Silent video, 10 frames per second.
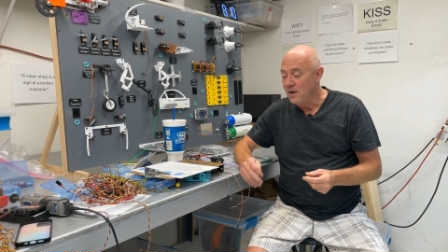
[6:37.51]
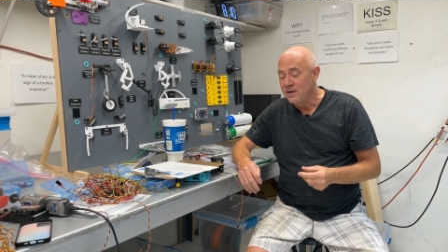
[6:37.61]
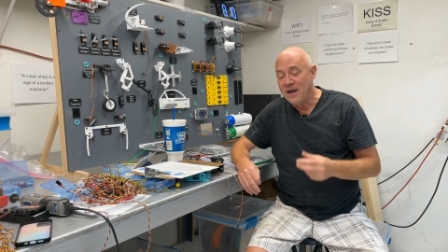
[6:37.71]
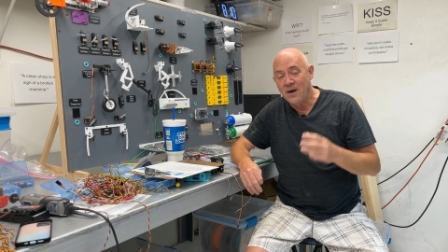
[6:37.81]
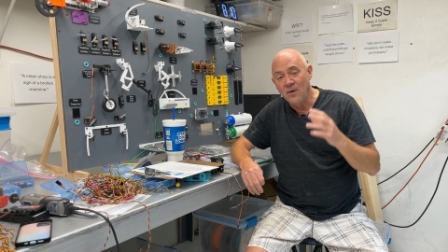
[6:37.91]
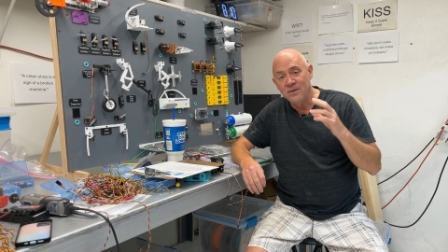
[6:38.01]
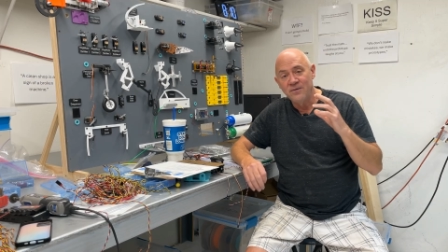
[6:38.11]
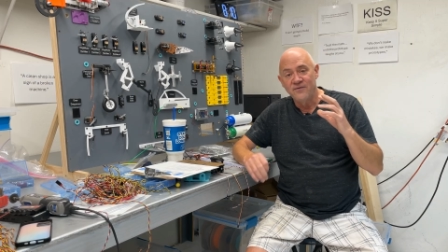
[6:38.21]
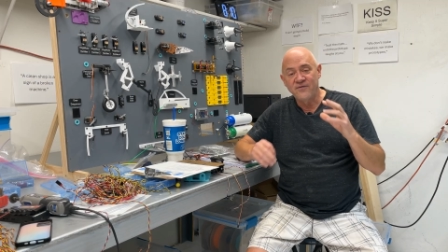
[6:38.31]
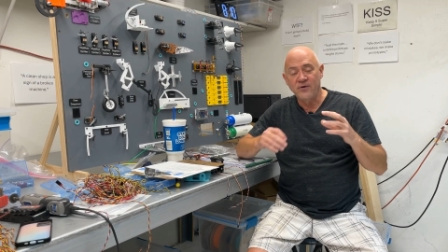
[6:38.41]
Now,
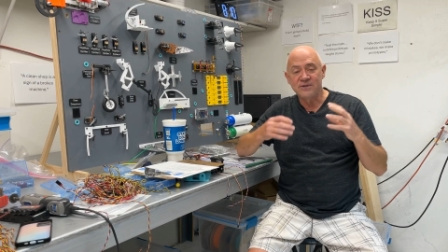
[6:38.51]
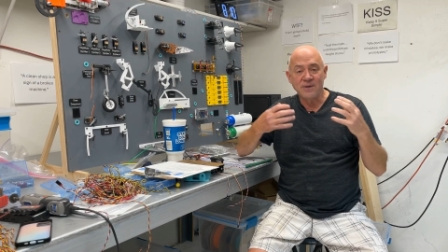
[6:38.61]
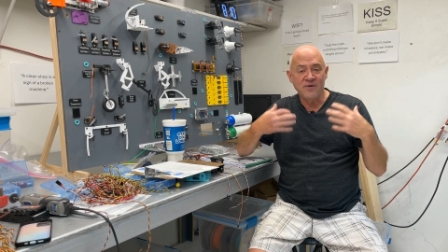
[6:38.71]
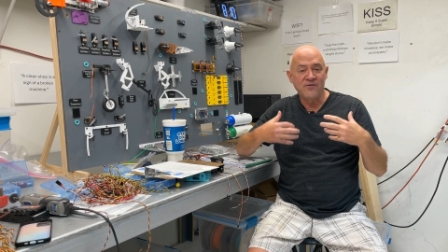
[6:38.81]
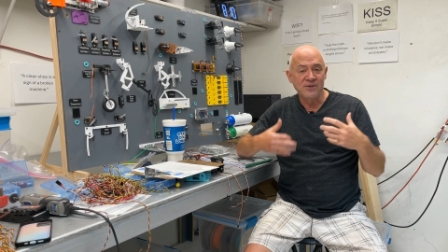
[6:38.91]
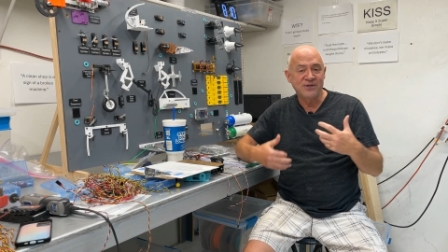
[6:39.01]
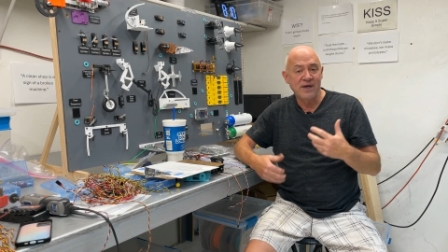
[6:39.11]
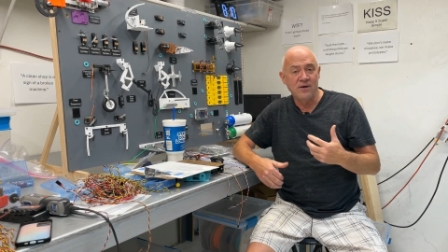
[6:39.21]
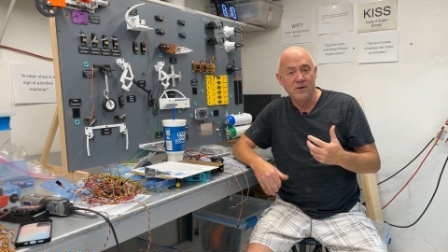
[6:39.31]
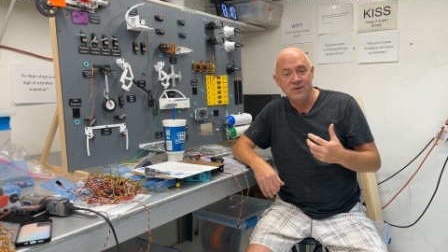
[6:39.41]
folks, I'm a
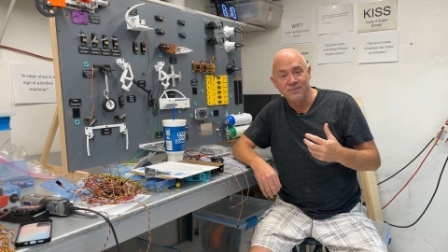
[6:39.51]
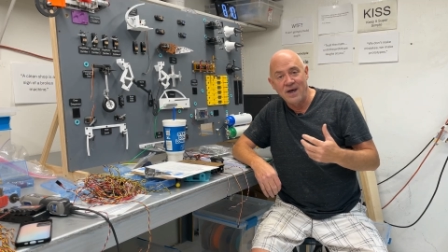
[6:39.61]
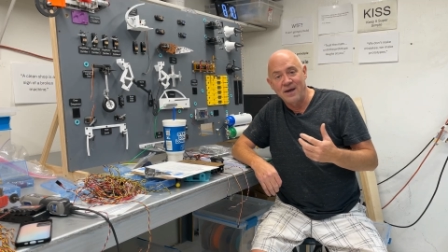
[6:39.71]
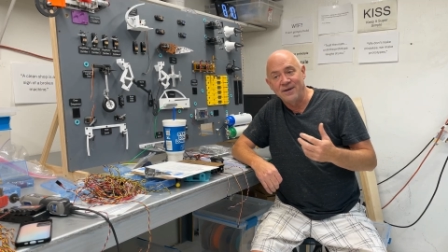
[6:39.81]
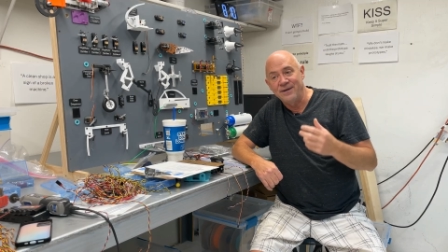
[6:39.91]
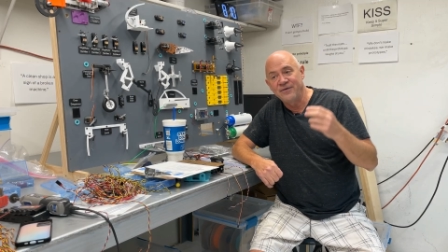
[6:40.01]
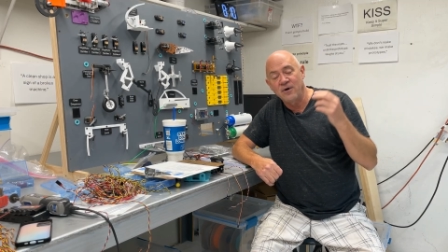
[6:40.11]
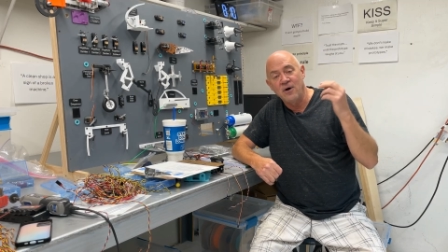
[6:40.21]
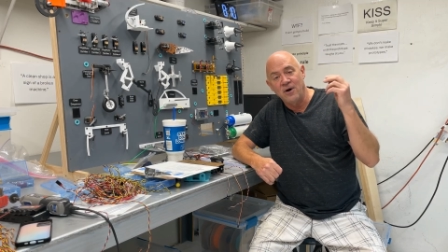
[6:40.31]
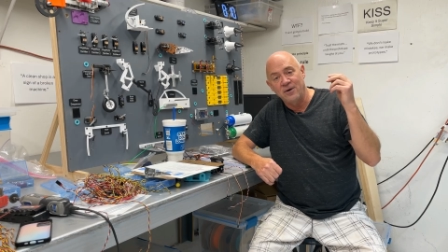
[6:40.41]
full-scale pilot.
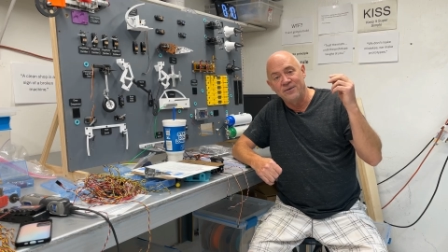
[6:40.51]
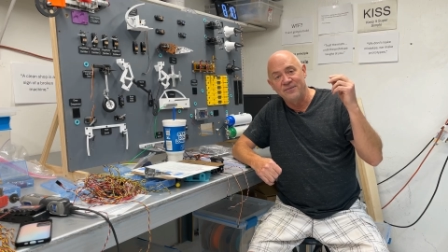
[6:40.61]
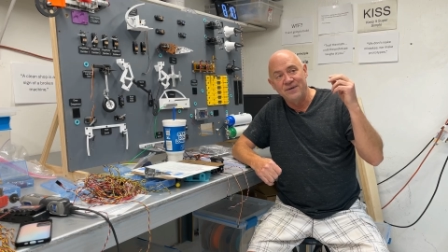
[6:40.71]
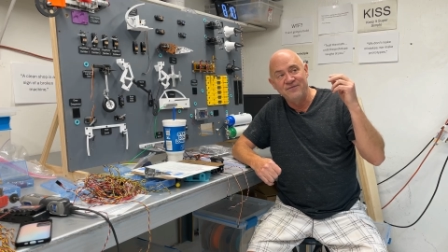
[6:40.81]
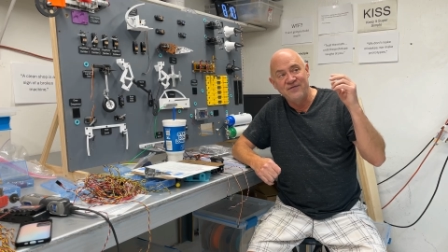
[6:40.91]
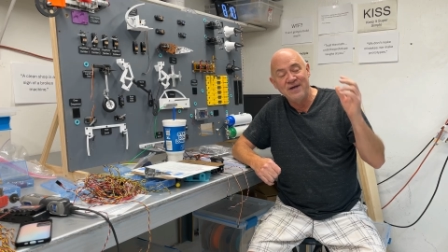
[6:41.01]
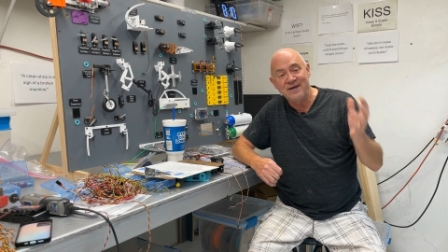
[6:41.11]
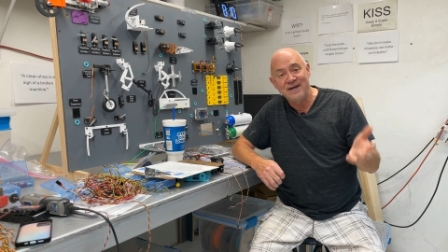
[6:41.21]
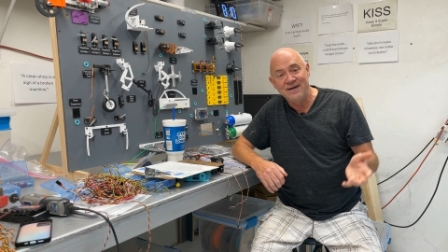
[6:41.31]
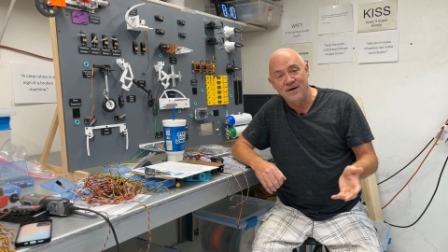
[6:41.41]
There are V
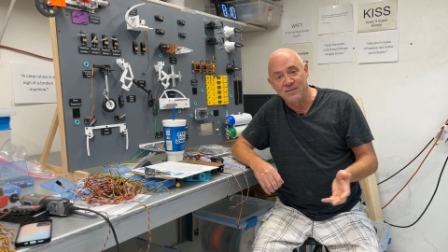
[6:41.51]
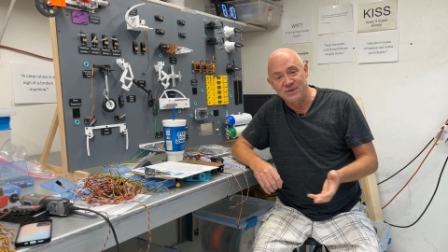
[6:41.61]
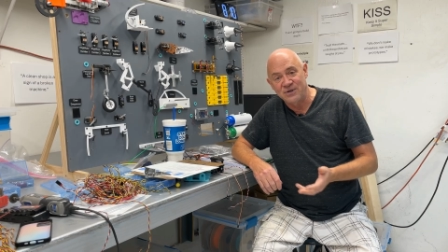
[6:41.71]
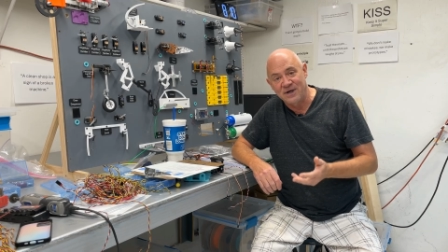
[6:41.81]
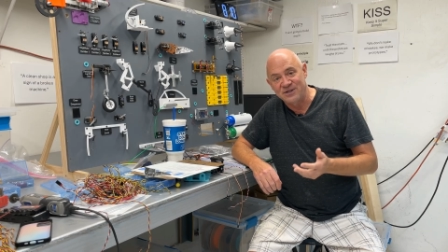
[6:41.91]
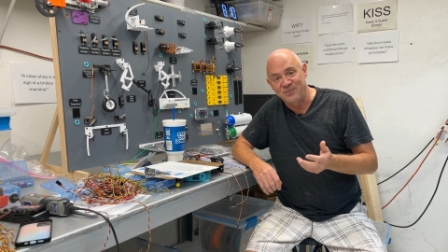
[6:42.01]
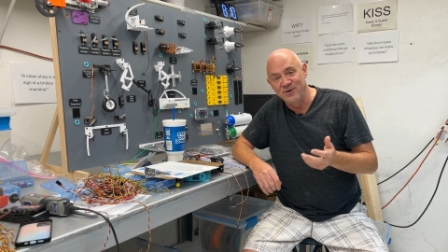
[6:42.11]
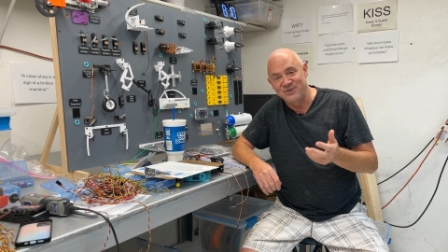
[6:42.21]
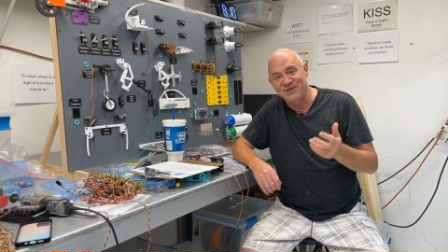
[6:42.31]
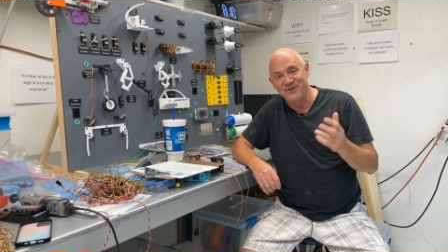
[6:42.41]
and E numbers you're not
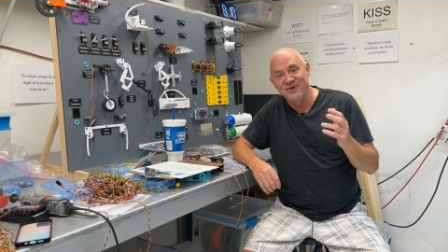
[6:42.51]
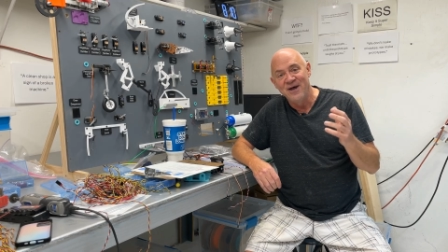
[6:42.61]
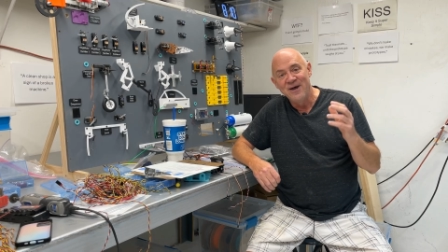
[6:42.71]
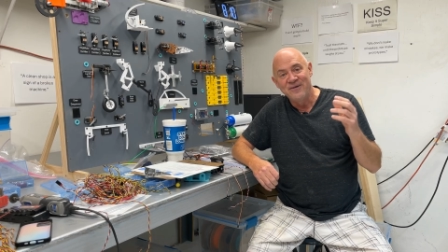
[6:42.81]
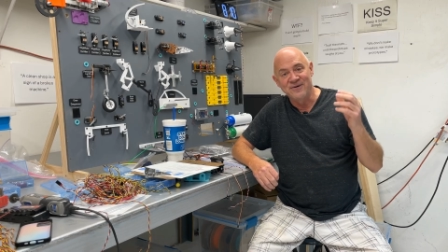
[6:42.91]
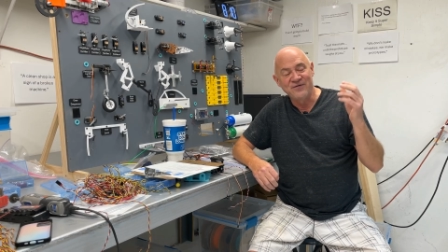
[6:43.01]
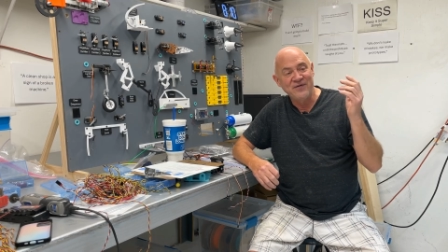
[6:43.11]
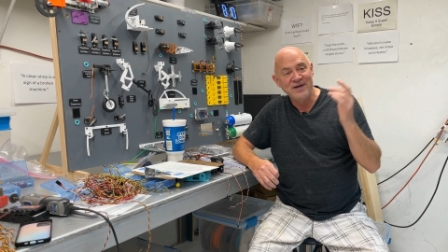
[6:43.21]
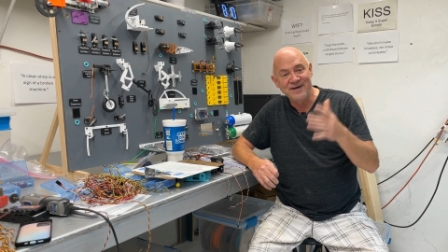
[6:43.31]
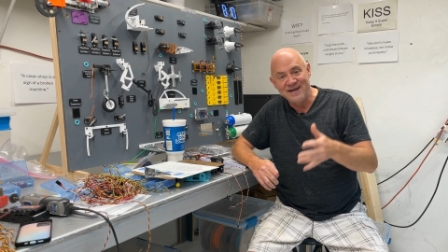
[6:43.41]
supposed to. There's
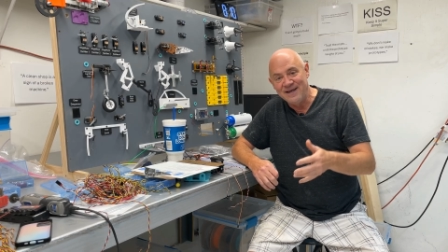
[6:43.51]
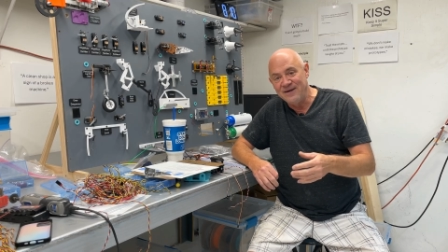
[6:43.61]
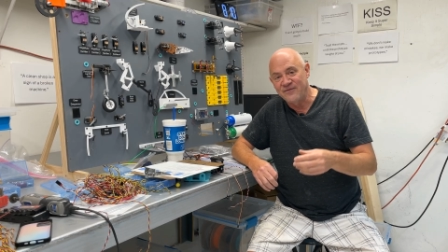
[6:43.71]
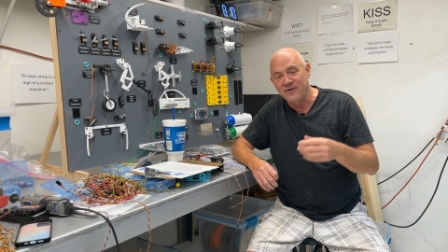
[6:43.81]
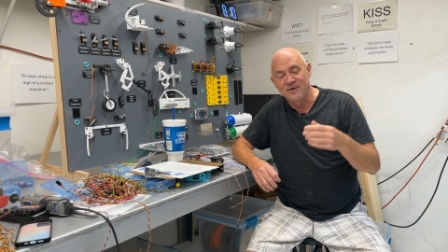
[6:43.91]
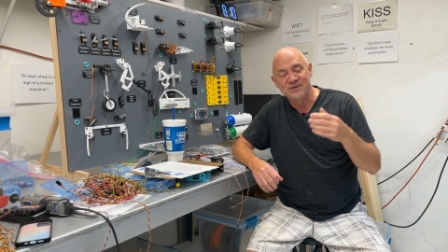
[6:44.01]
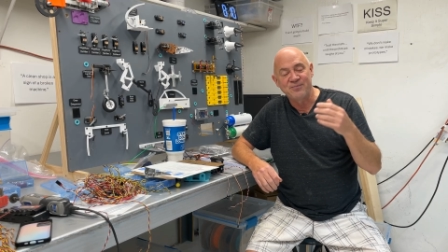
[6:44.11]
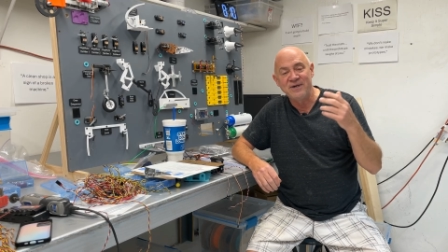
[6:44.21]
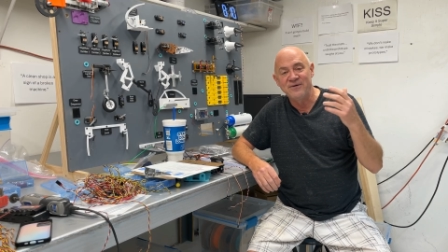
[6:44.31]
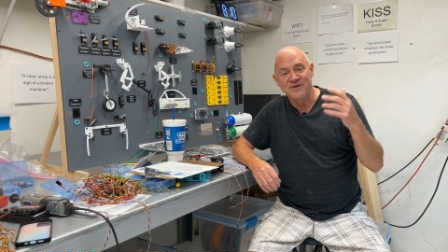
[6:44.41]
V and E for
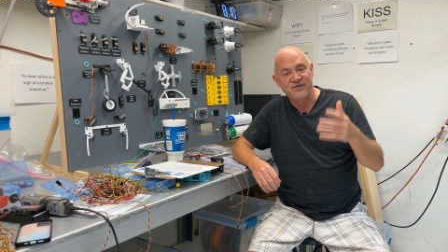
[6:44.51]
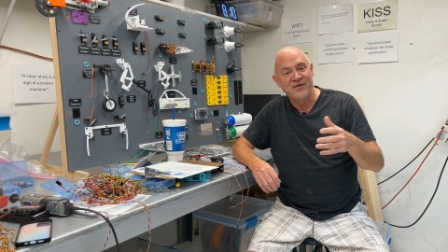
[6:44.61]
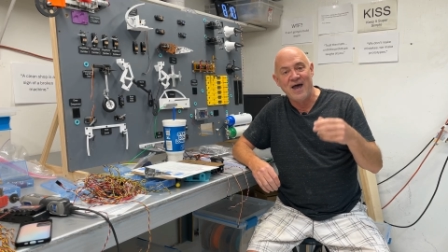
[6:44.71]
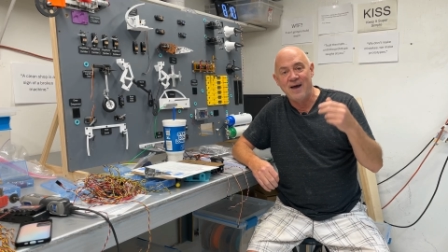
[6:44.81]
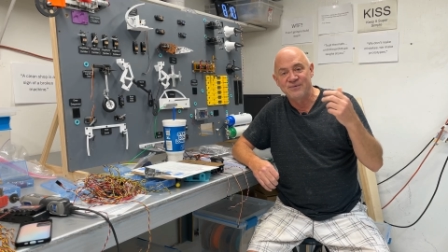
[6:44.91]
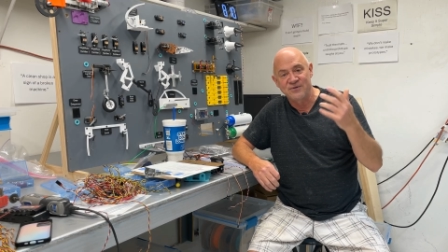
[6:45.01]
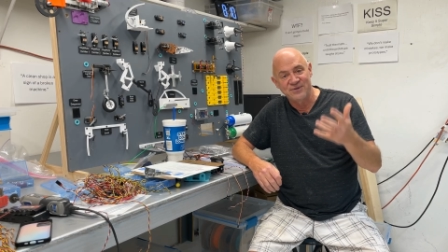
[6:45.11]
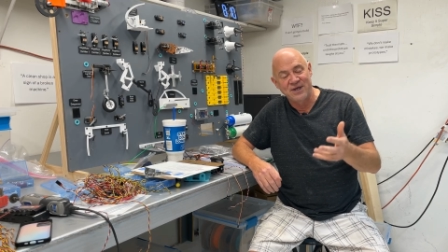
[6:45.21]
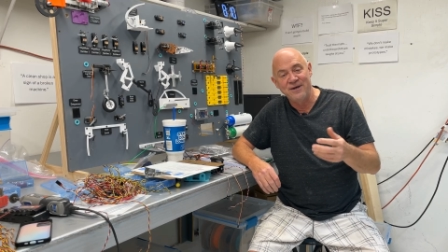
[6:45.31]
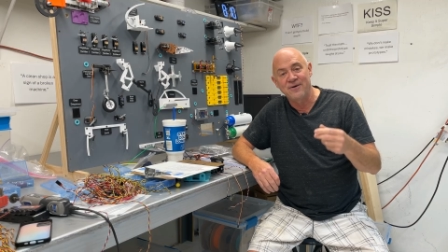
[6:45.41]
speed, there's flaps,
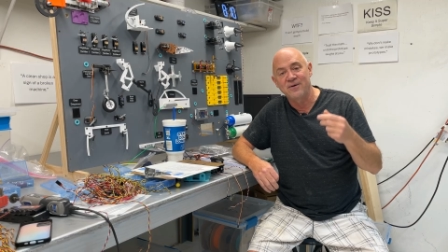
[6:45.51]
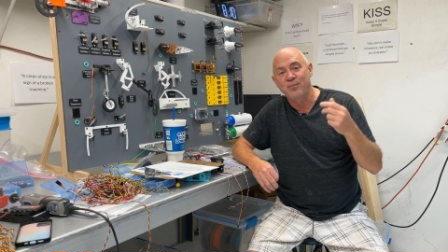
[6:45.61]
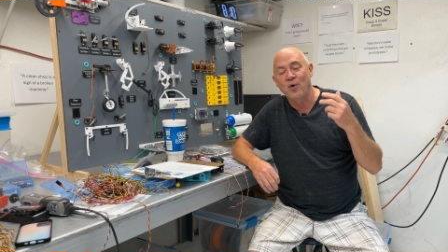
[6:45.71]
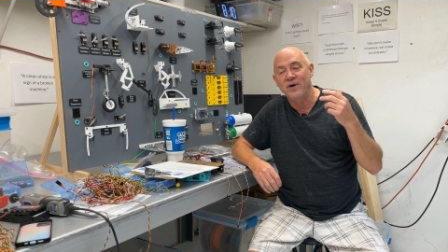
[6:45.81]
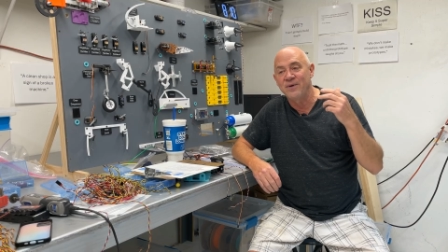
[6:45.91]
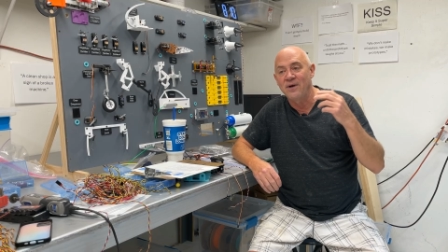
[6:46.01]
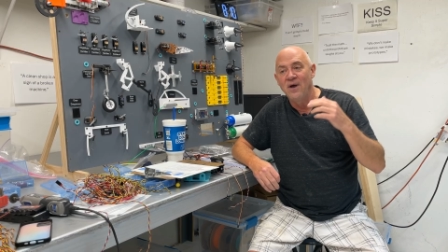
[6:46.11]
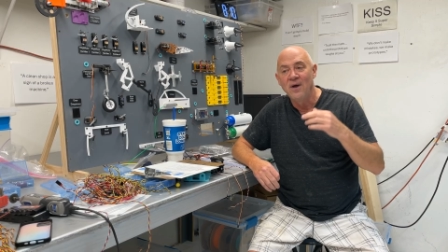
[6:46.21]
there's gear deployment,